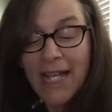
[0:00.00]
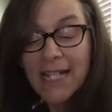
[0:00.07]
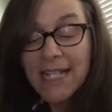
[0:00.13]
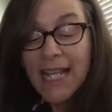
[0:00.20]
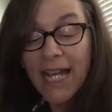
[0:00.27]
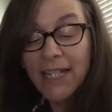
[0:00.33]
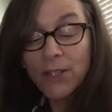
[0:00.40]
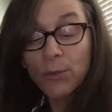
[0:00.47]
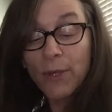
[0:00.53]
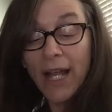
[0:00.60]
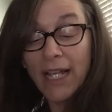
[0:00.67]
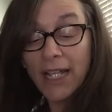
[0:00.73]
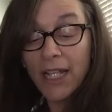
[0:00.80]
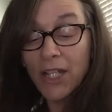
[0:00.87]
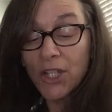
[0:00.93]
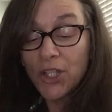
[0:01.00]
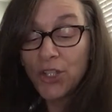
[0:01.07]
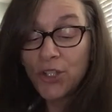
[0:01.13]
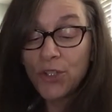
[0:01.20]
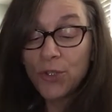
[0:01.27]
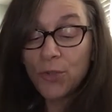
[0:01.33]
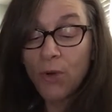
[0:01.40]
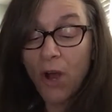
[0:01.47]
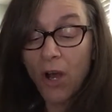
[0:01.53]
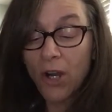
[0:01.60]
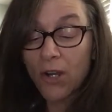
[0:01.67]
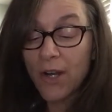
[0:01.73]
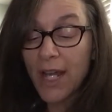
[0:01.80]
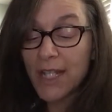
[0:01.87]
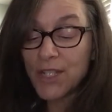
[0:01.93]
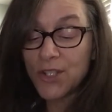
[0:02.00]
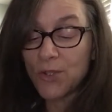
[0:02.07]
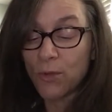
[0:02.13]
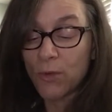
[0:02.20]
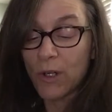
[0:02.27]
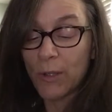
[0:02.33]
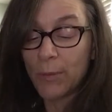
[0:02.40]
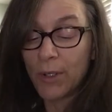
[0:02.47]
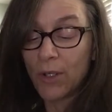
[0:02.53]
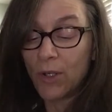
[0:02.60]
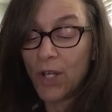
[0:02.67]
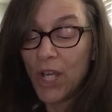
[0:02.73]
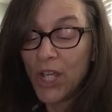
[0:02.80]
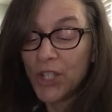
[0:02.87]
Dinorella, you are adorable.